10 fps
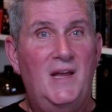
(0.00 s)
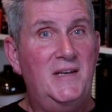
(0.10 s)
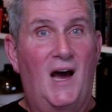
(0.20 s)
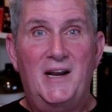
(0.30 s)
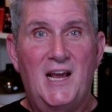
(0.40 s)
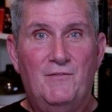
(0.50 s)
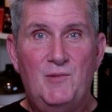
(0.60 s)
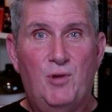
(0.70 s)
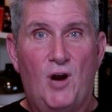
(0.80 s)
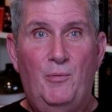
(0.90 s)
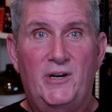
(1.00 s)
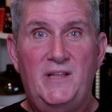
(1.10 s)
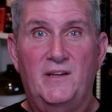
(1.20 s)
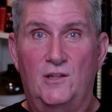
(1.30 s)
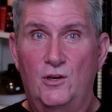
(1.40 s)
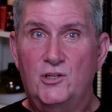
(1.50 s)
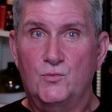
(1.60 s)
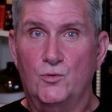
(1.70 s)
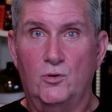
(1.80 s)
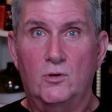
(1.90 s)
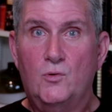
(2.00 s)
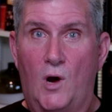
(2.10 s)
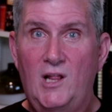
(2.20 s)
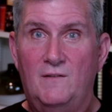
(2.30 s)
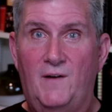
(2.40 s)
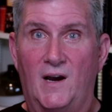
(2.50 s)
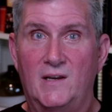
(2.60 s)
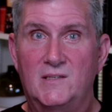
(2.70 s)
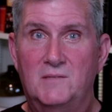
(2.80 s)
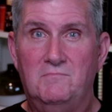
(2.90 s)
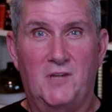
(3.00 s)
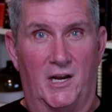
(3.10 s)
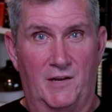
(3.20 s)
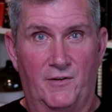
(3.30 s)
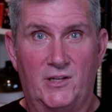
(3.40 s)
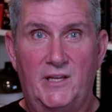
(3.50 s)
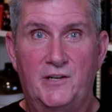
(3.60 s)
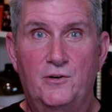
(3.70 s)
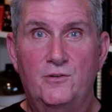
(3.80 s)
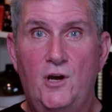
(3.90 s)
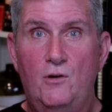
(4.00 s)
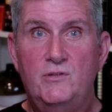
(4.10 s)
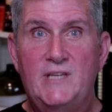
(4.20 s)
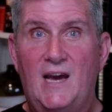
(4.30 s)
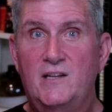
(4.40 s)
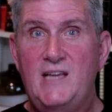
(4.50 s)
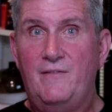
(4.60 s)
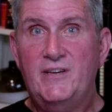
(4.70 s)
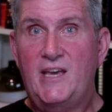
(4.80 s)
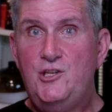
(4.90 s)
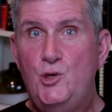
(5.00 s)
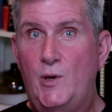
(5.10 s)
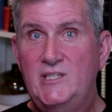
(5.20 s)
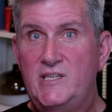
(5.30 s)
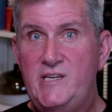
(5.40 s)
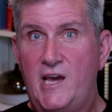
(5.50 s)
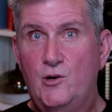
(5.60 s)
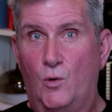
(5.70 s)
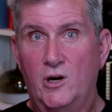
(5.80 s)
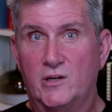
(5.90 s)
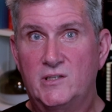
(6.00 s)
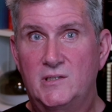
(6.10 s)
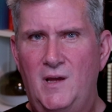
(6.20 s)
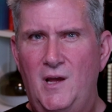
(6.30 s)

Not every property that looks rural qualifies. Not every lender knows how to navigate USDA quirks.